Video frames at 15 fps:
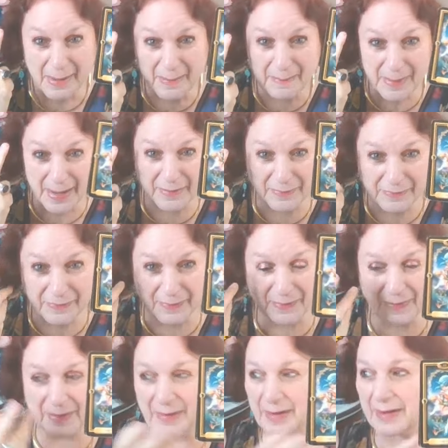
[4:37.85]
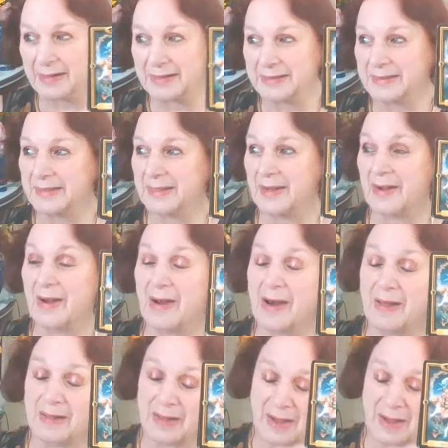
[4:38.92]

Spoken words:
but for all